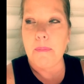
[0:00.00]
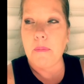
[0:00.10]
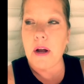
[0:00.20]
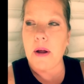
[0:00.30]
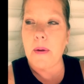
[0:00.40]

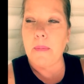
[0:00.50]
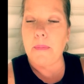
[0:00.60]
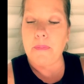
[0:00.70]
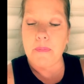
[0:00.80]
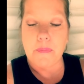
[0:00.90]
But
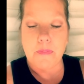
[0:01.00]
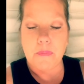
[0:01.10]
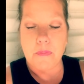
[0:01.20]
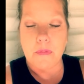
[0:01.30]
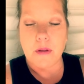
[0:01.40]
it
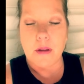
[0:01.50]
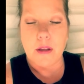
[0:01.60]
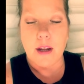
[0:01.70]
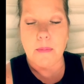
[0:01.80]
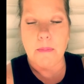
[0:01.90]

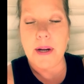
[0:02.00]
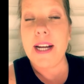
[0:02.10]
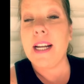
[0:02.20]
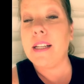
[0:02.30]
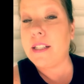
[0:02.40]

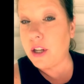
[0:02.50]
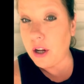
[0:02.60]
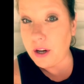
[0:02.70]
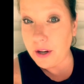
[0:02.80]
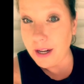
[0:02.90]
ends
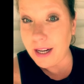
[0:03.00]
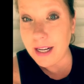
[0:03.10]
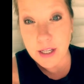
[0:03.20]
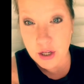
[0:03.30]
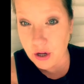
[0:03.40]
good. It
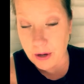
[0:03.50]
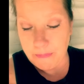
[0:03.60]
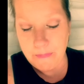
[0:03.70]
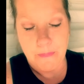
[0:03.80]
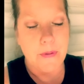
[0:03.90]
ends good.
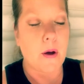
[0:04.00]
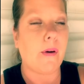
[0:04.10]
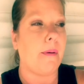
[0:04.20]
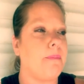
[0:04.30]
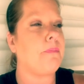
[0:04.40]
Okay.